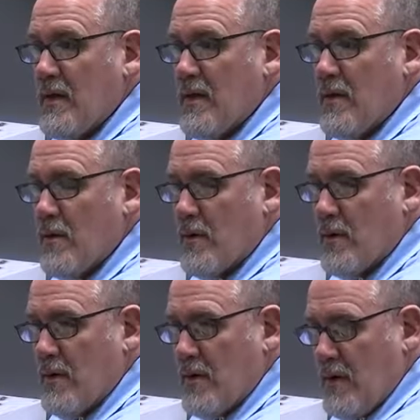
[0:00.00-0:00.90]

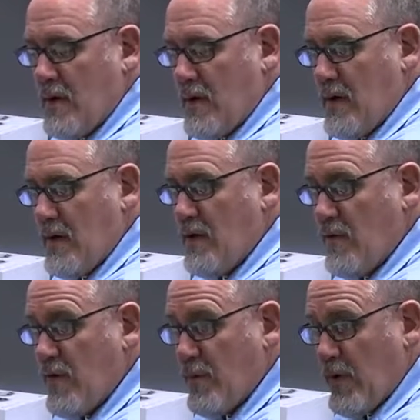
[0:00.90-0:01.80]
your
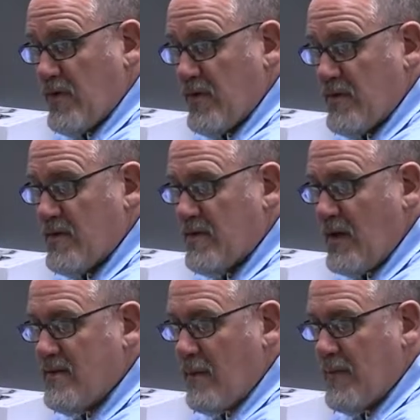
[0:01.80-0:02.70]
interview person to
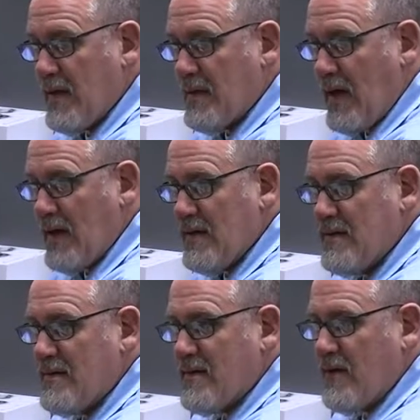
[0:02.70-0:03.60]
say something that
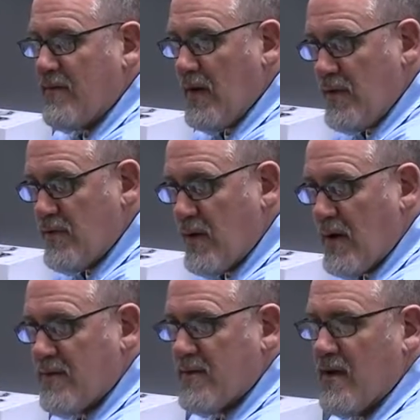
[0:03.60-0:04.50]
is of
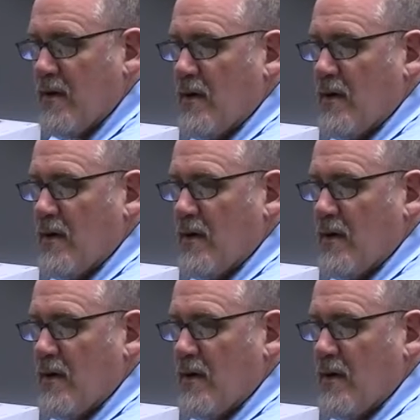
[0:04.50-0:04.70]
interest,